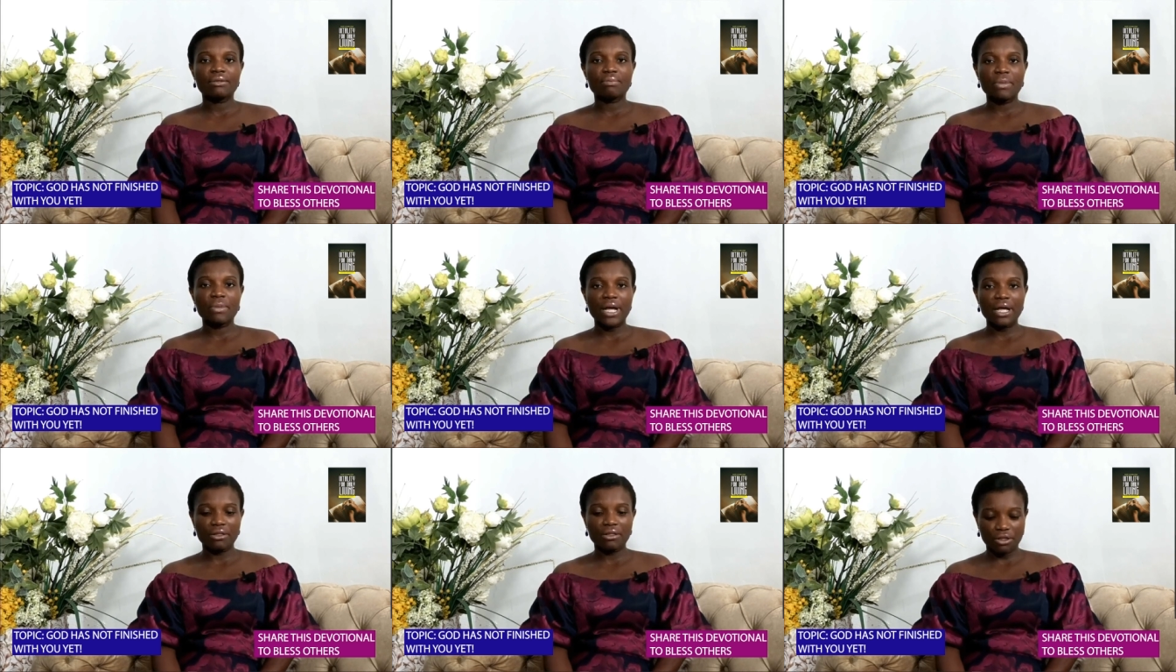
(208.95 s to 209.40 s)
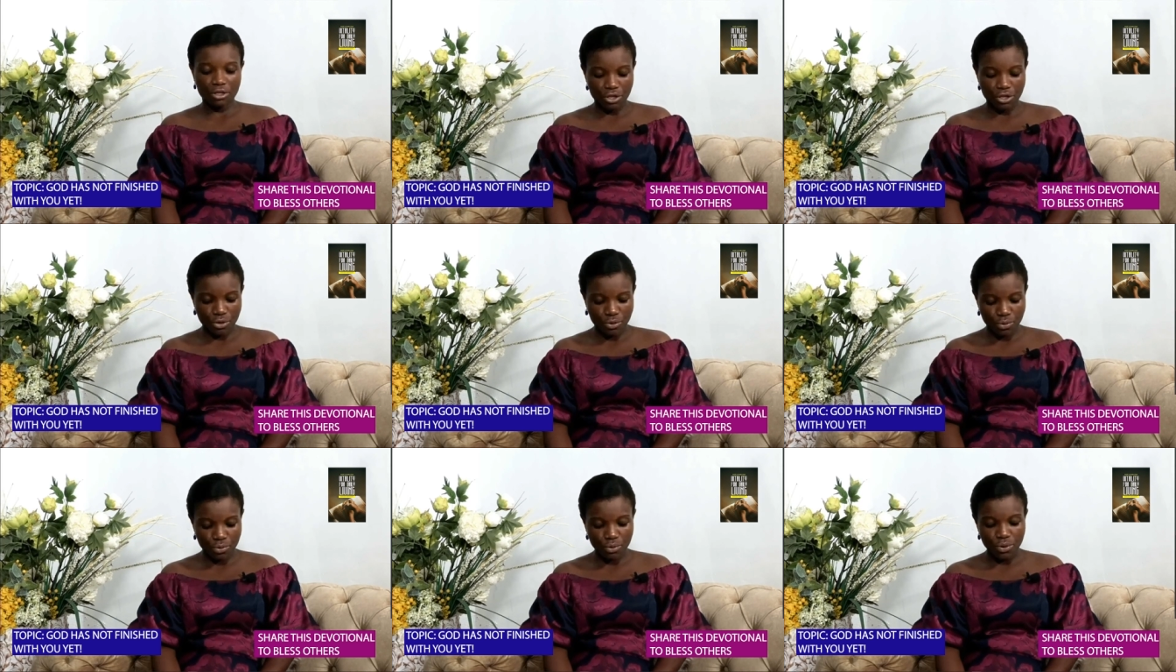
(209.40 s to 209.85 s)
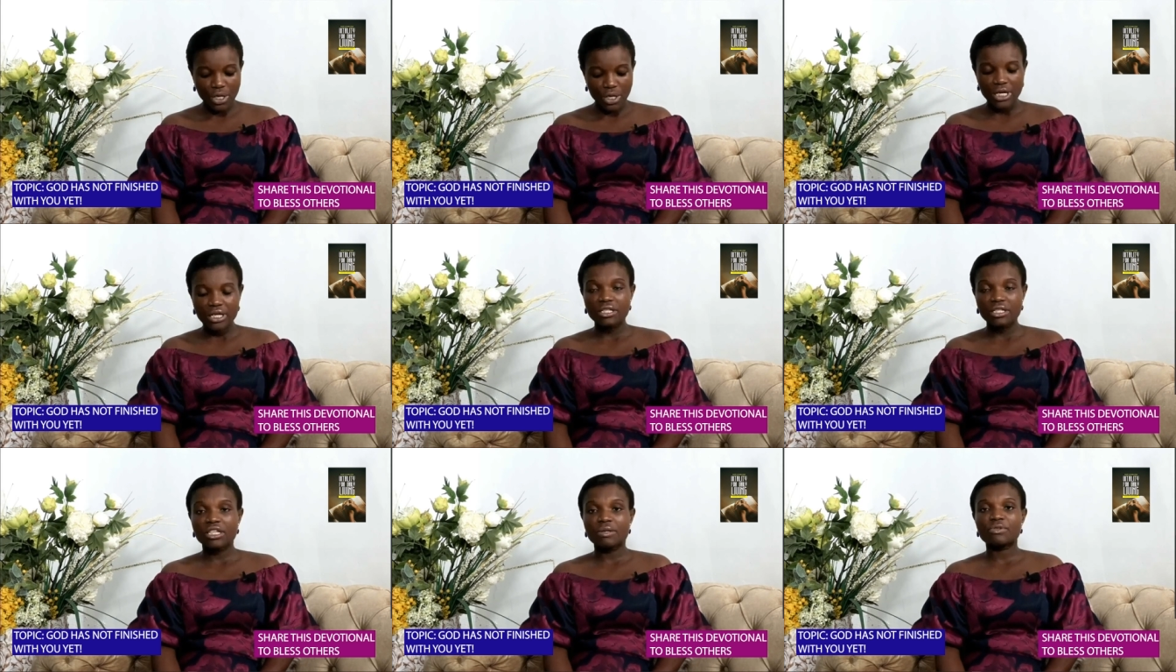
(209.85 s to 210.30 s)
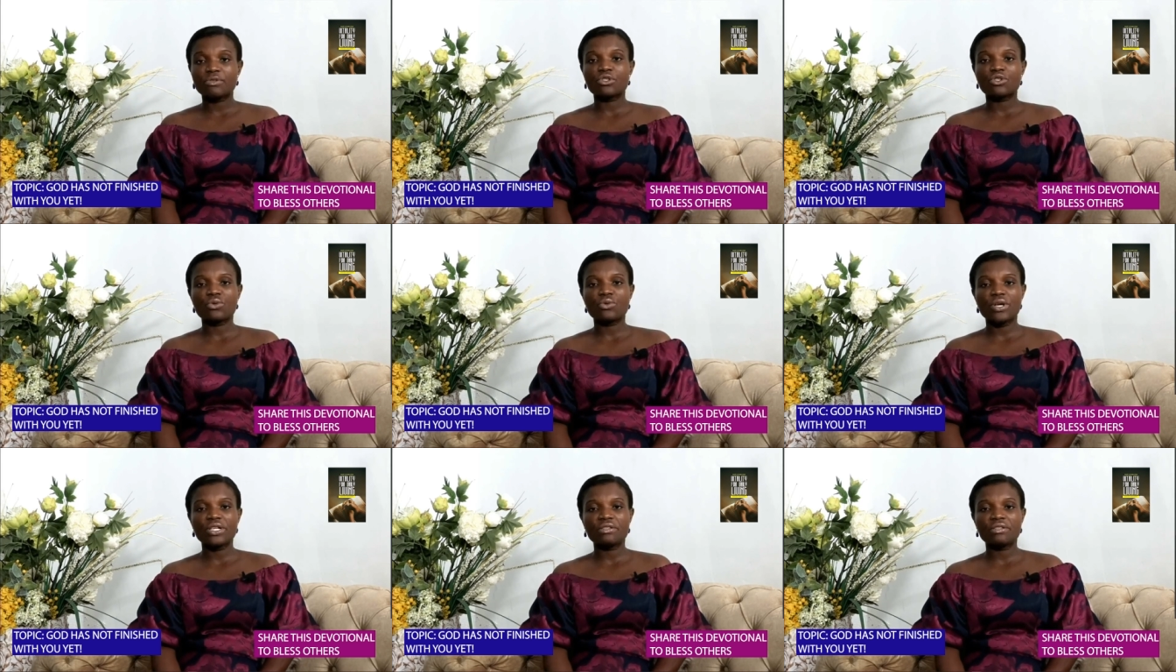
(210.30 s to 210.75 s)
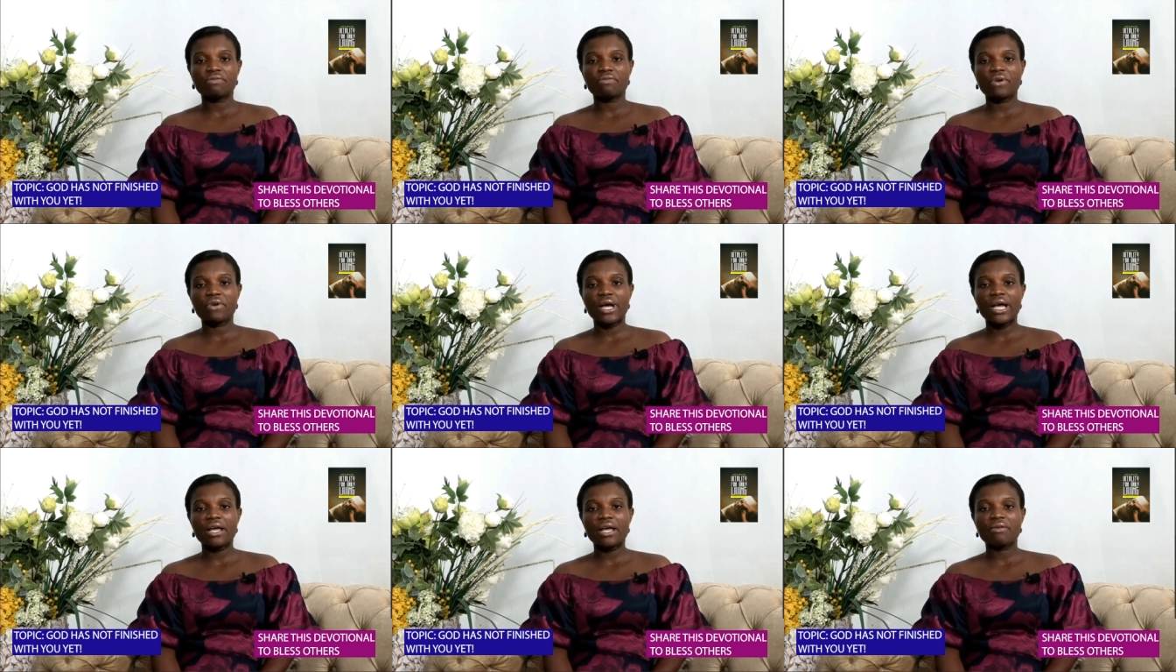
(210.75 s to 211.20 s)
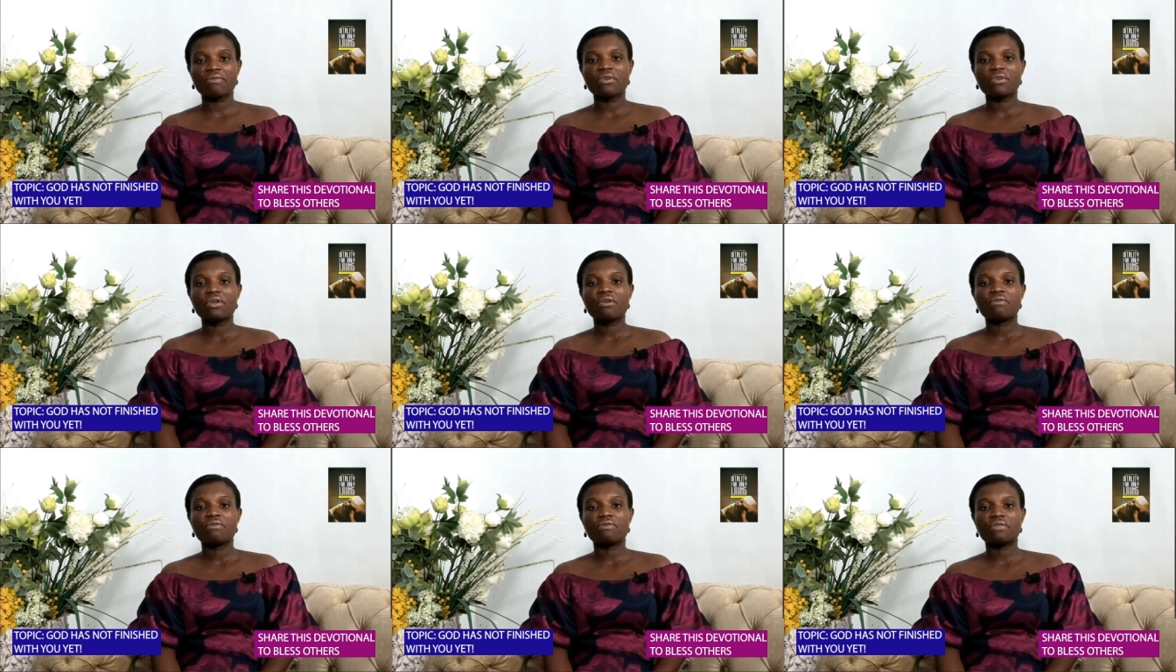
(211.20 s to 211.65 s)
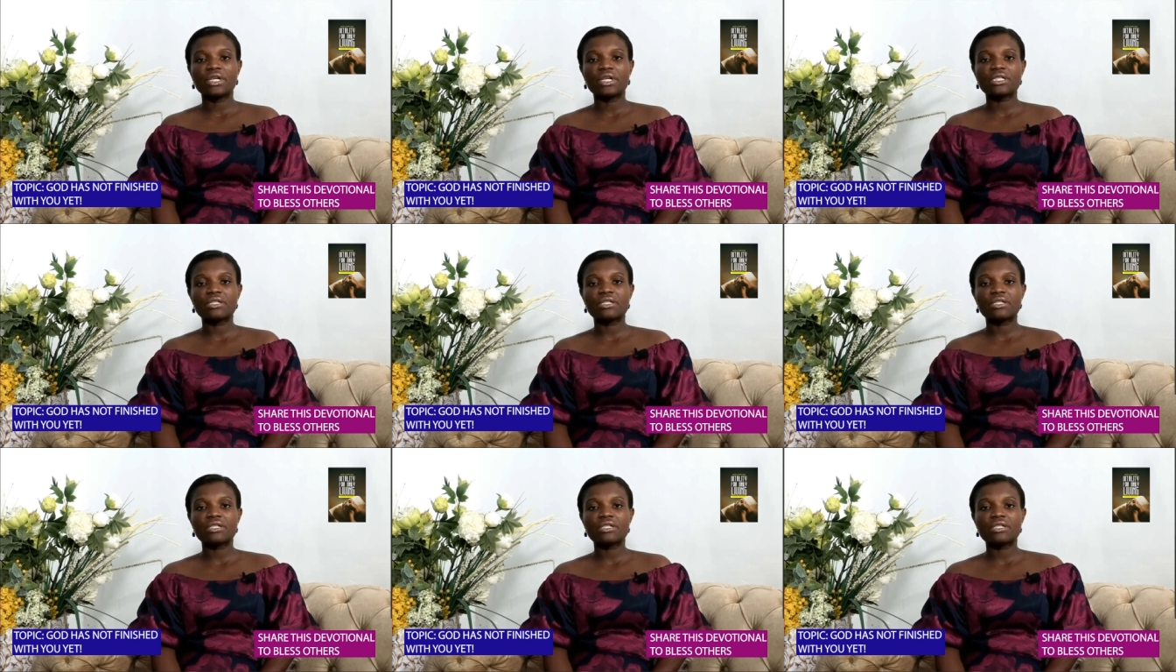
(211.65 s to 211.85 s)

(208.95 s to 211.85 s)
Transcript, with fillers: and Matthew chapter 25,